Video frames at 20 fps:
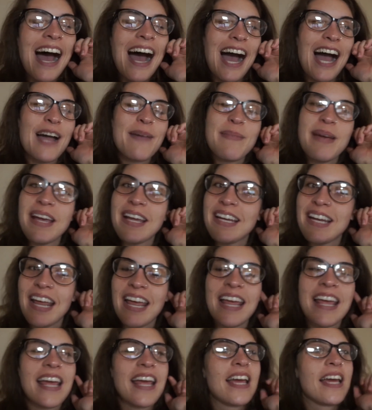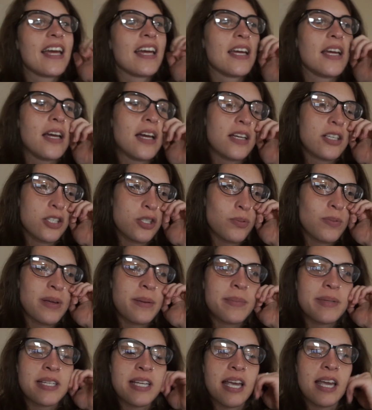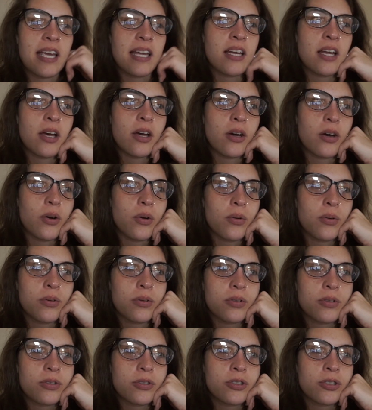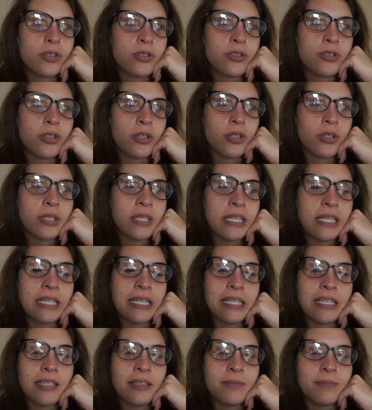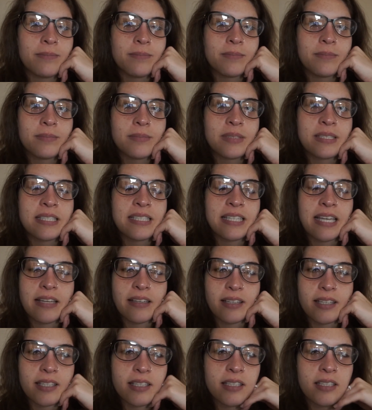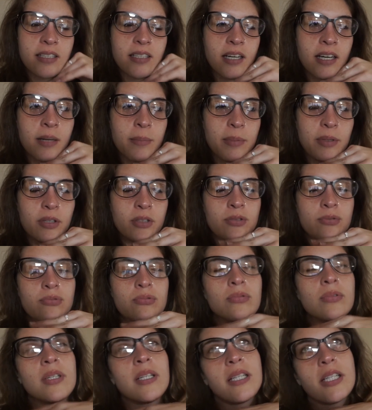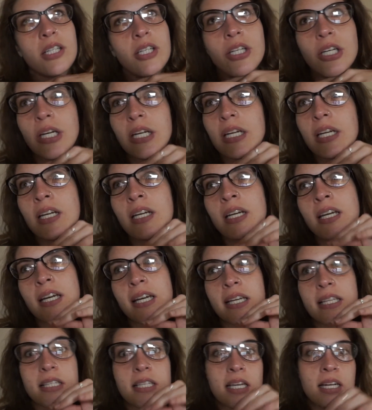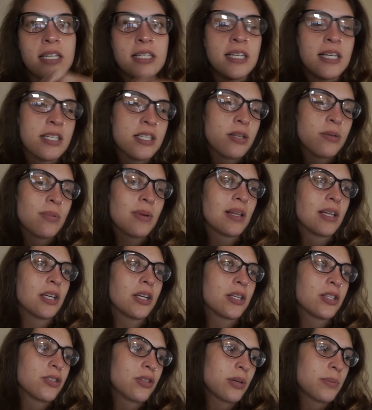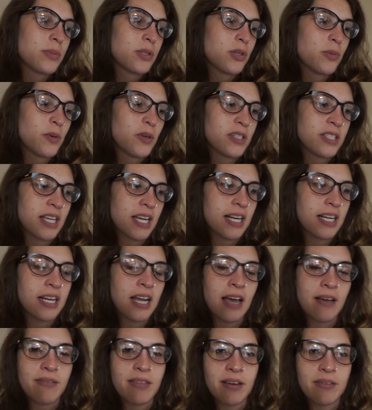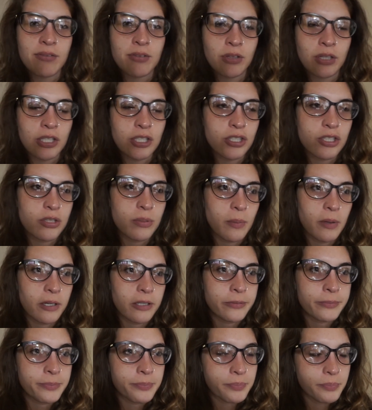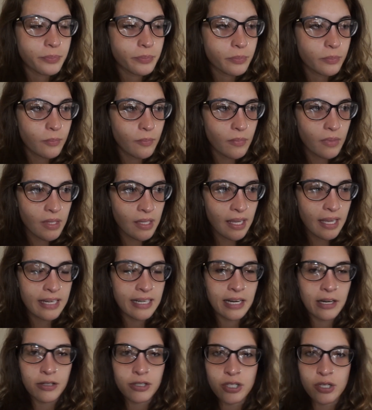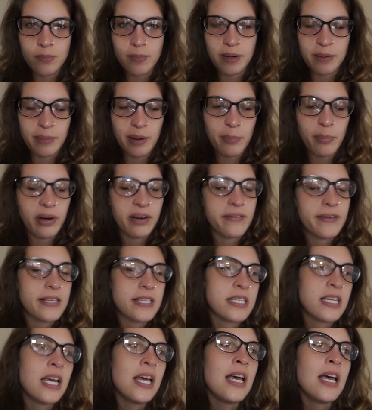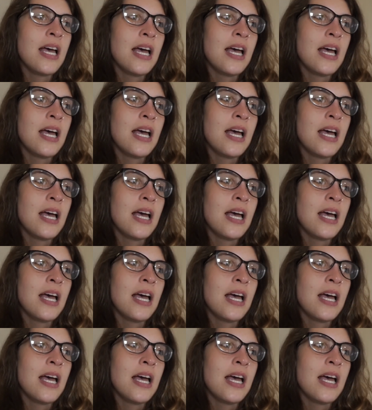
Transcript: I made a sweet potato turkey skillet. It looks really good. Ian said it tasted really good, so I'm super excited to have that for lunch tomorrow. And I also made my breakfast.